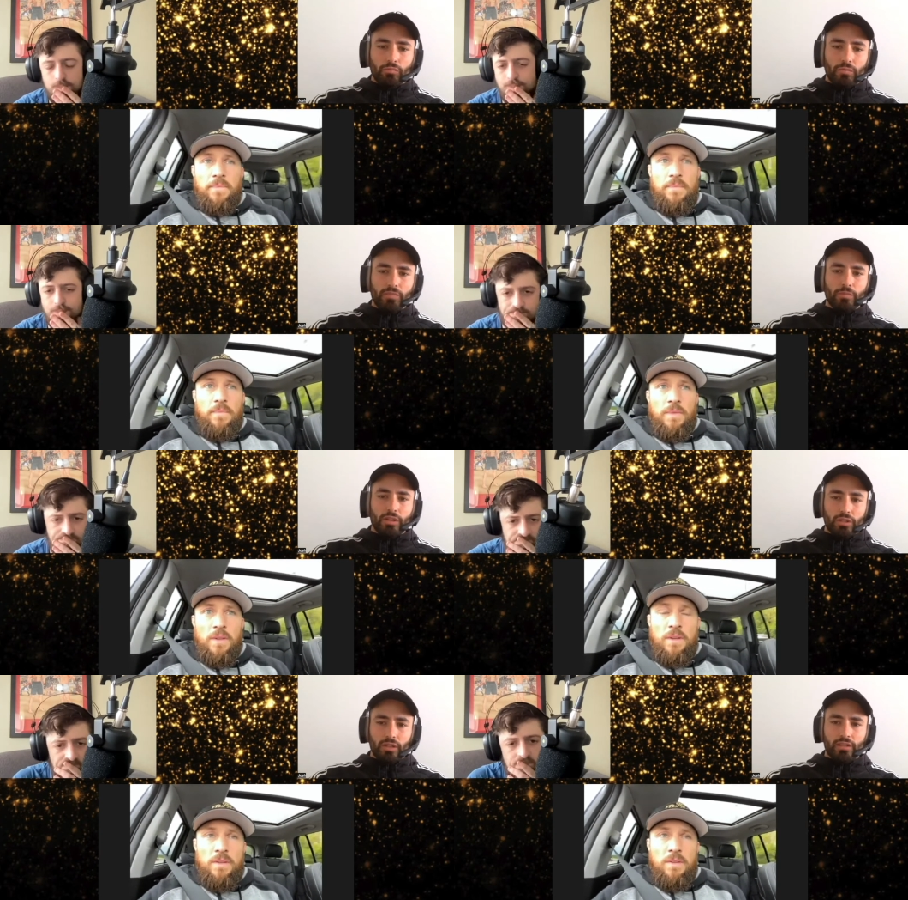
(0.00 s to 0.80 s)
Speaker 1: mixed
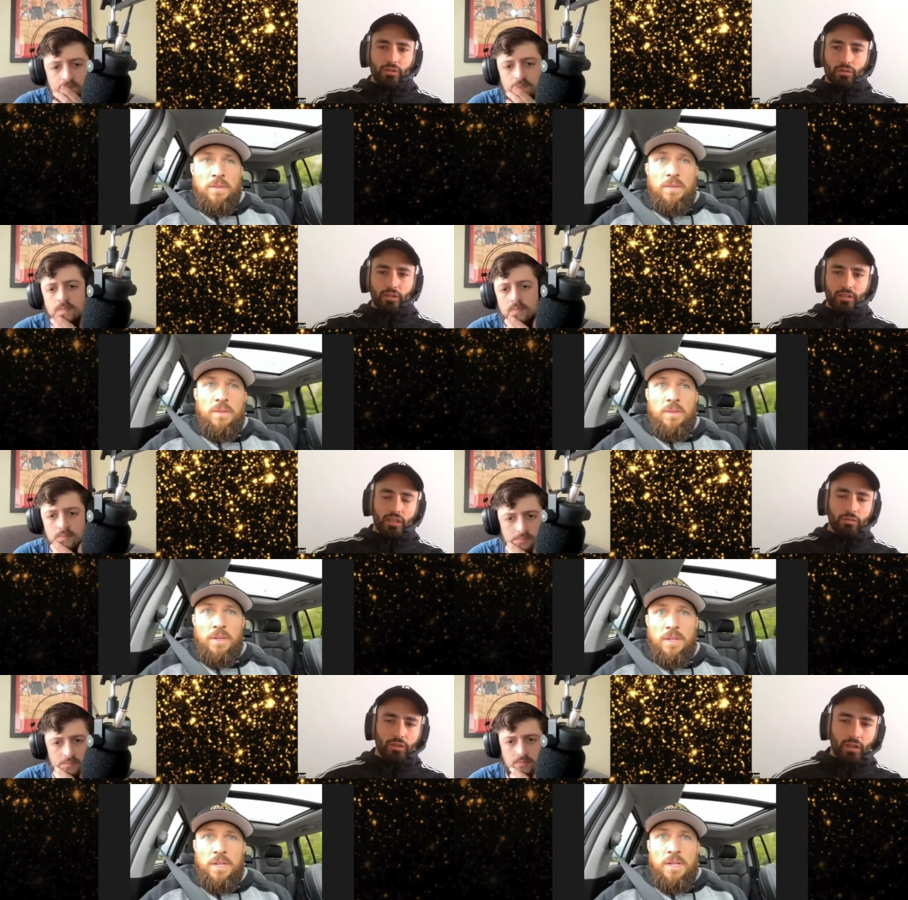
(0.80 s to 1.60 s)
martial arts and not
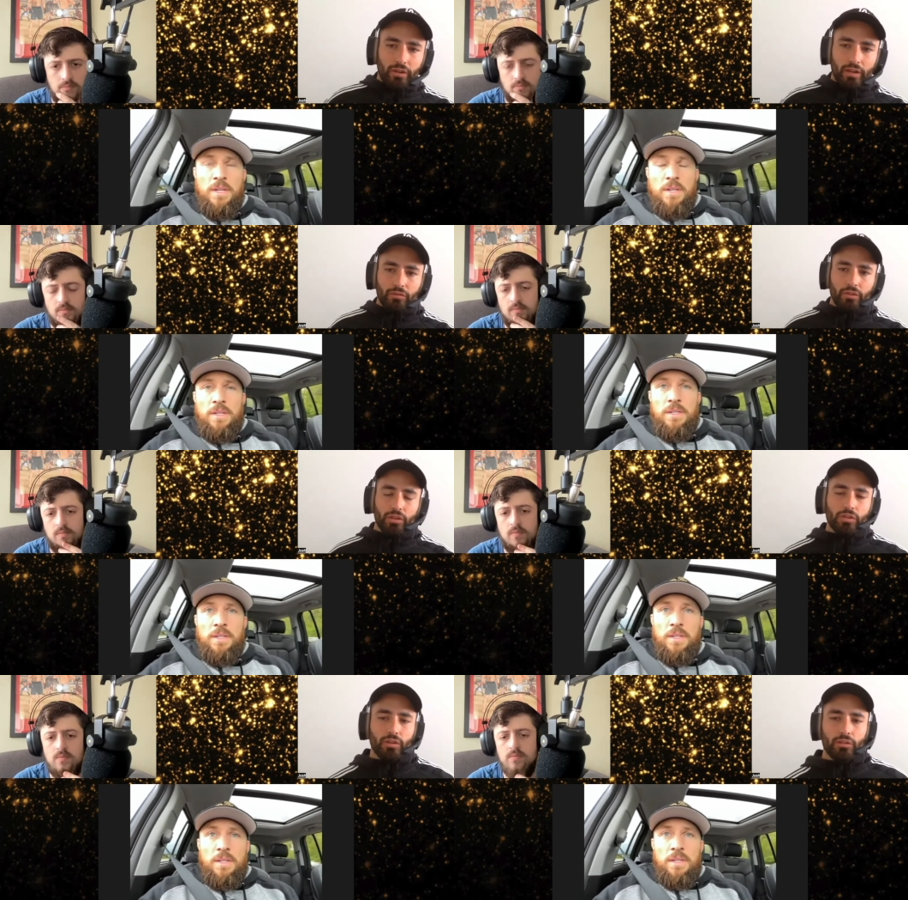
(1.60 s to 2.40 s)
continuing that route of going
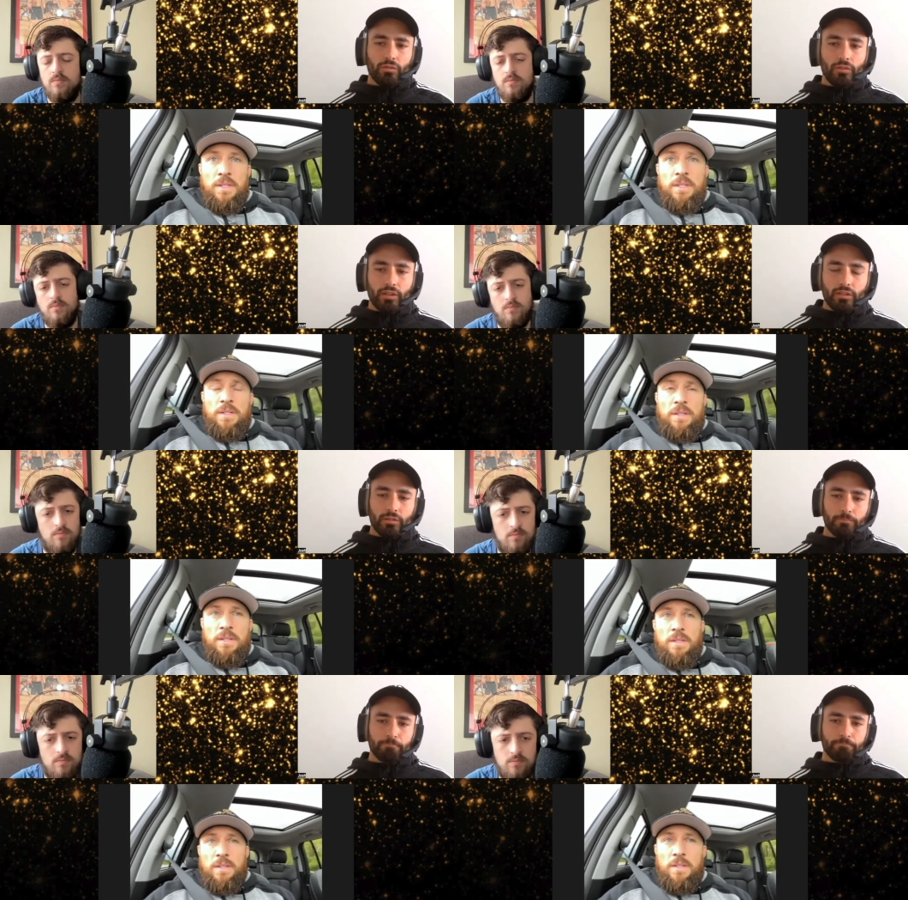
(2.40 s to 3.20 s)
straight through wrestling?
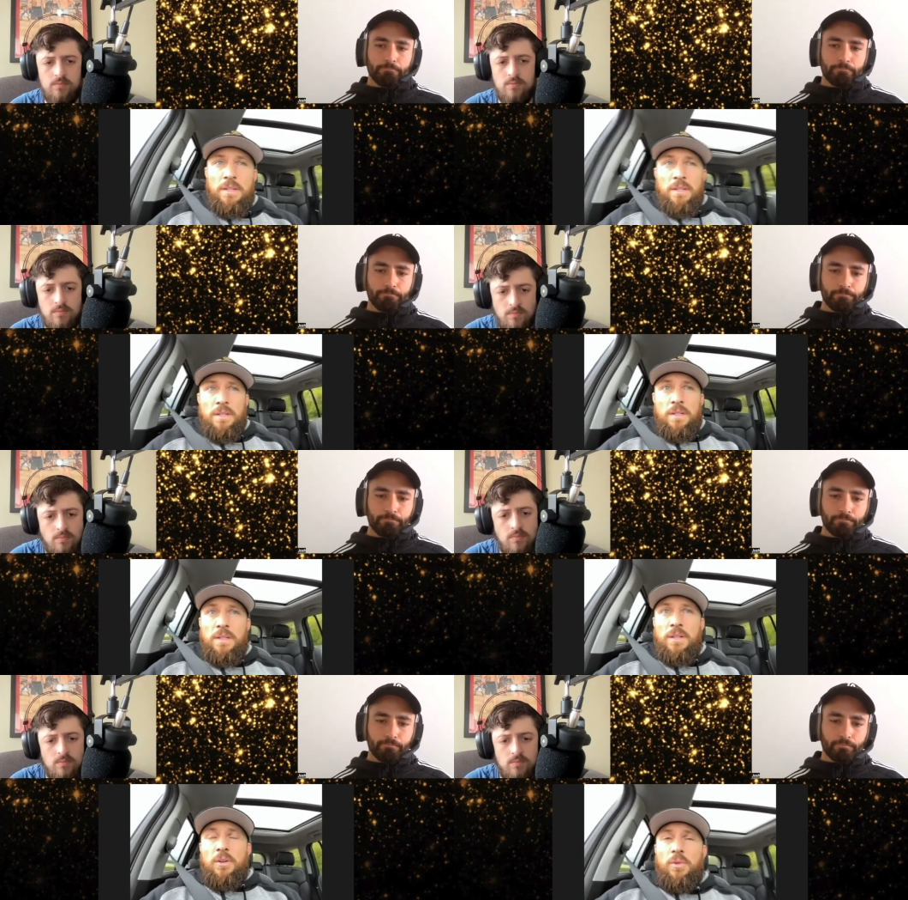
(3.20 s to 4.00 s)

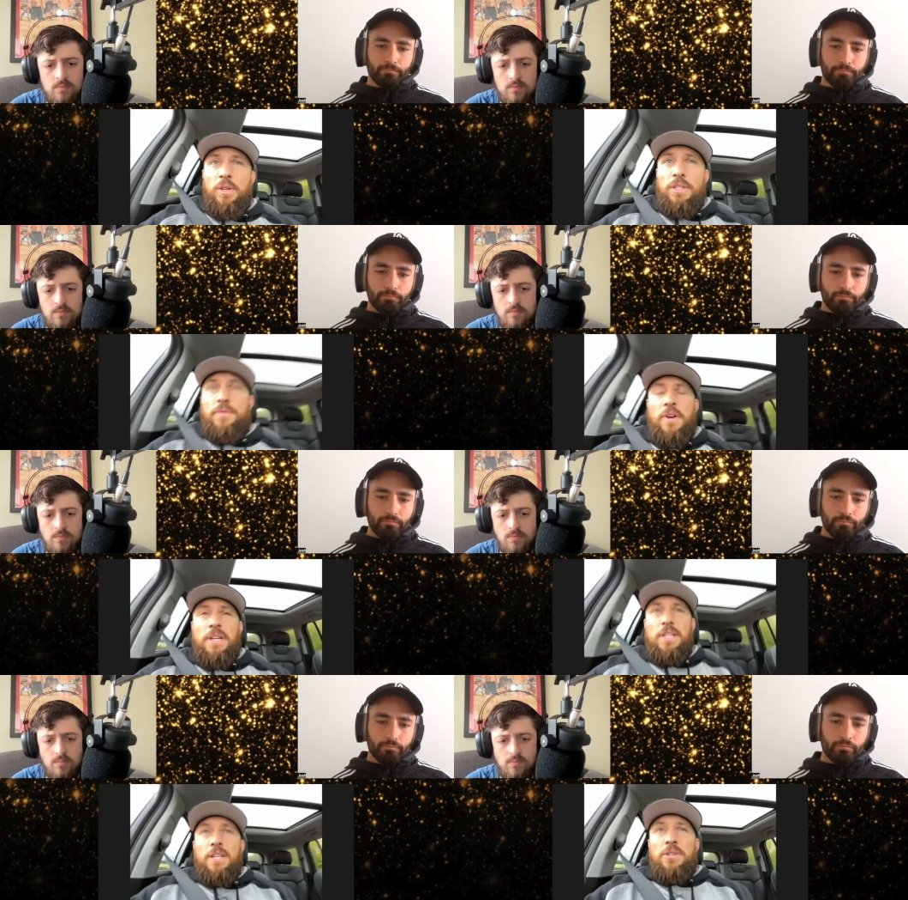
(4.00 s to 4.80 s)
Speaker 2: Well, it's
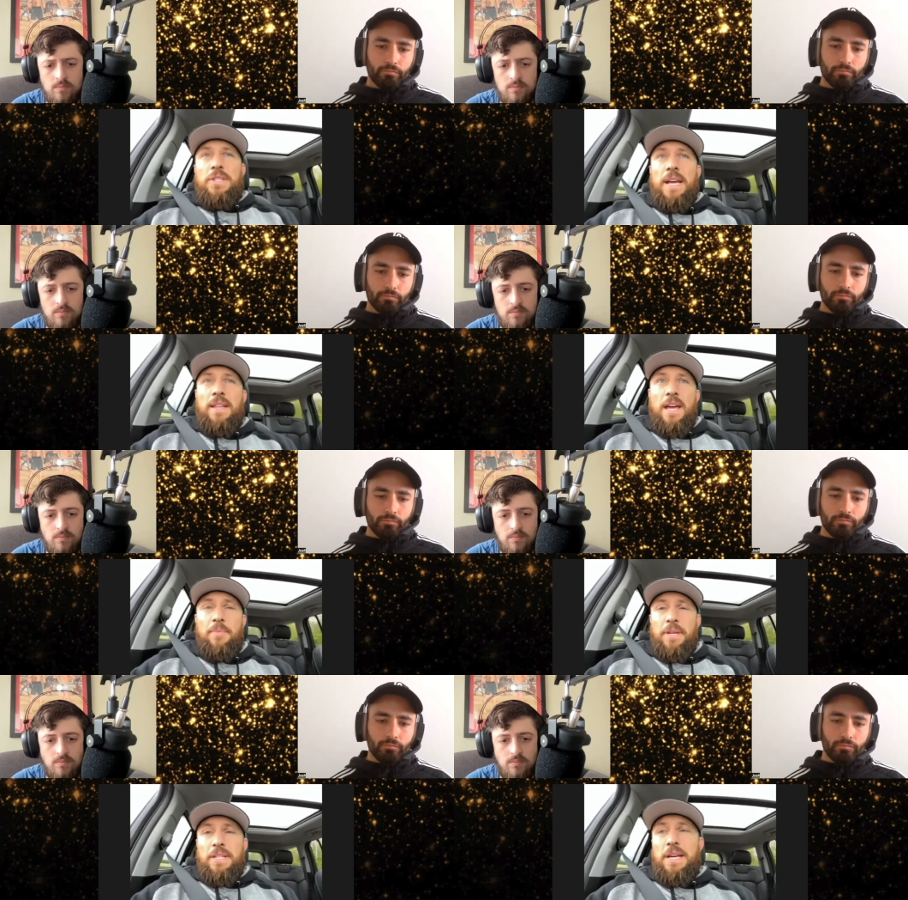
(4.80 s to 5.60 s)
funny that you say that
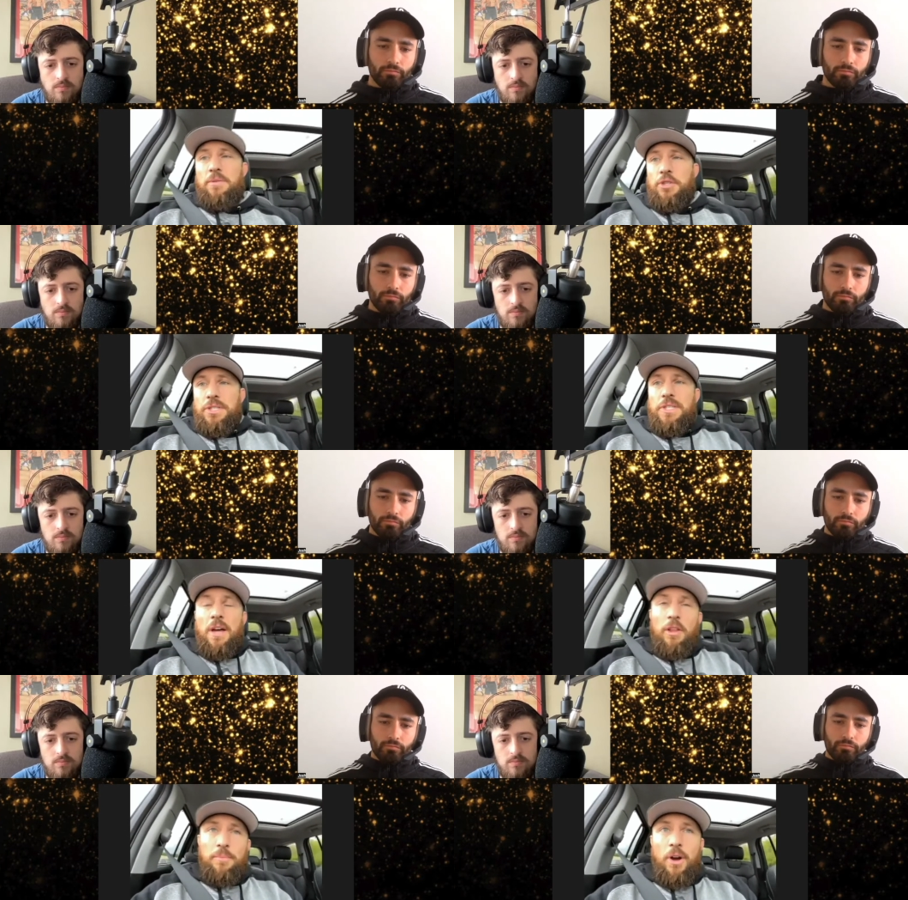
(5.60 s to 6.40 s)
because I was just
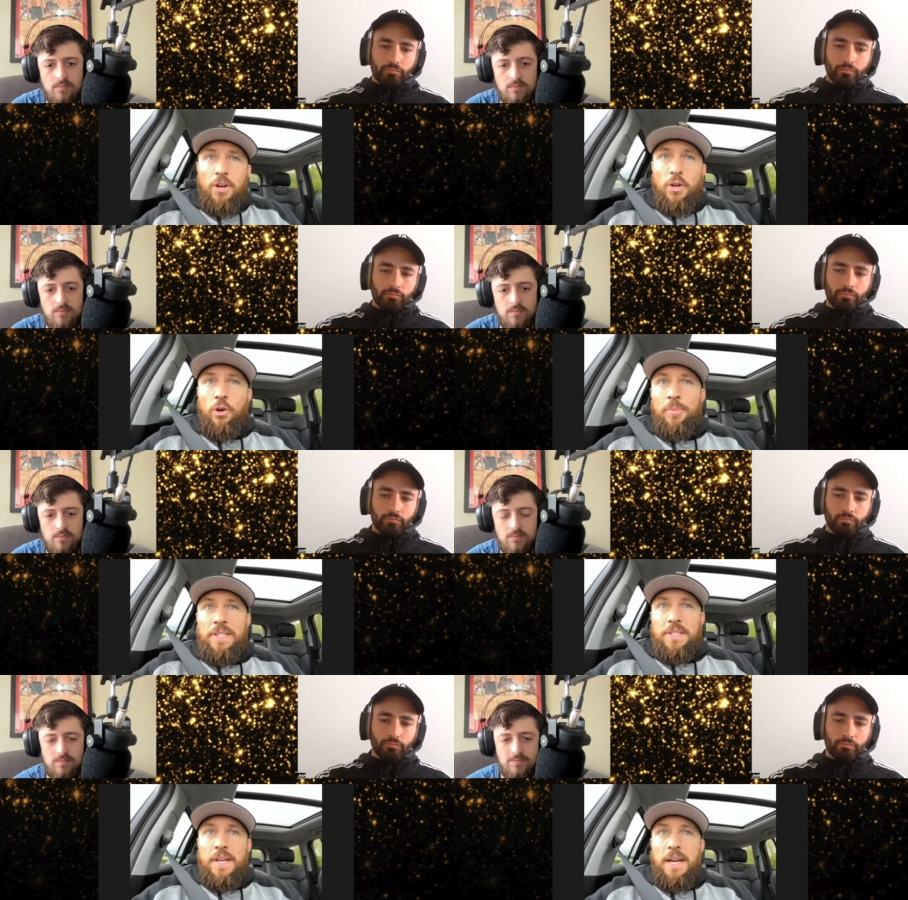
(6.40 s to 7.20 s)
telling Mark Coleman
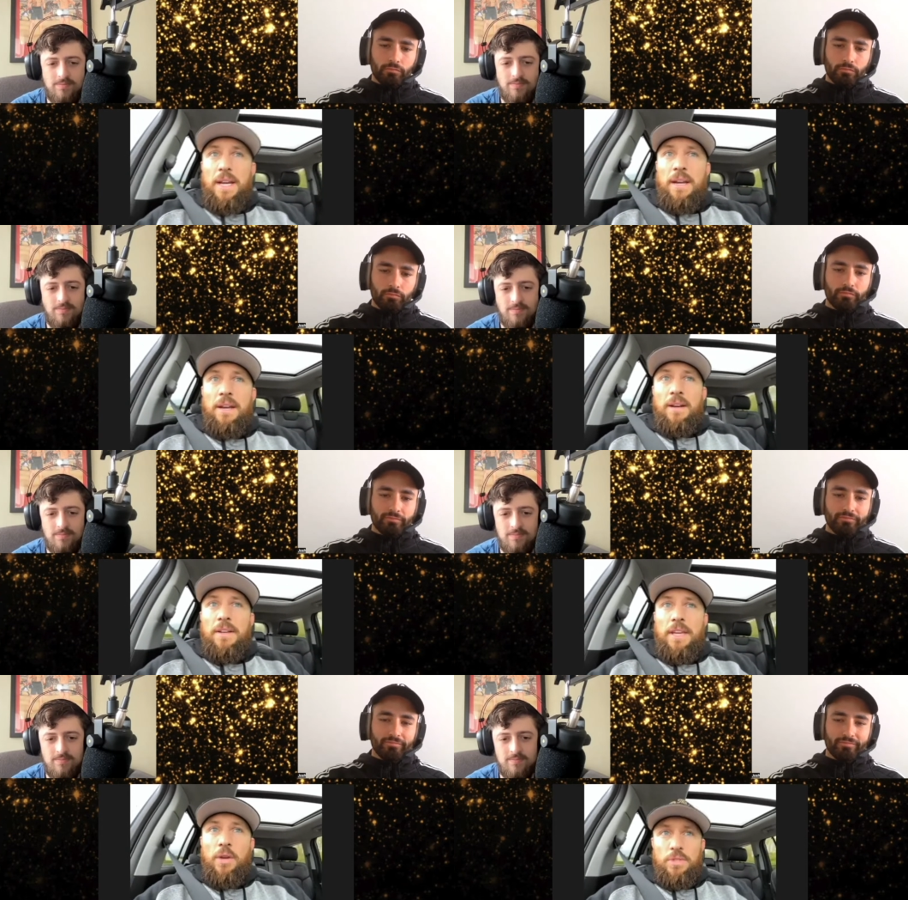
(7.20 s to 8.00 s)
today
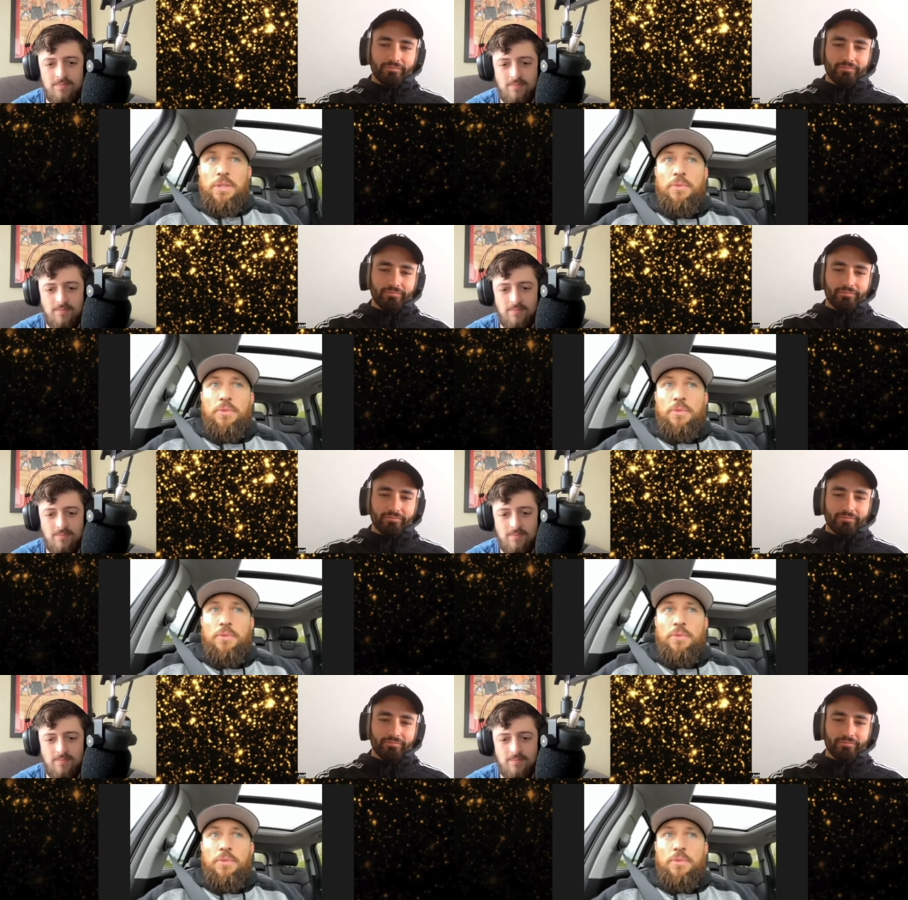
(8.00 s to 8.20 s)
he hmm. was the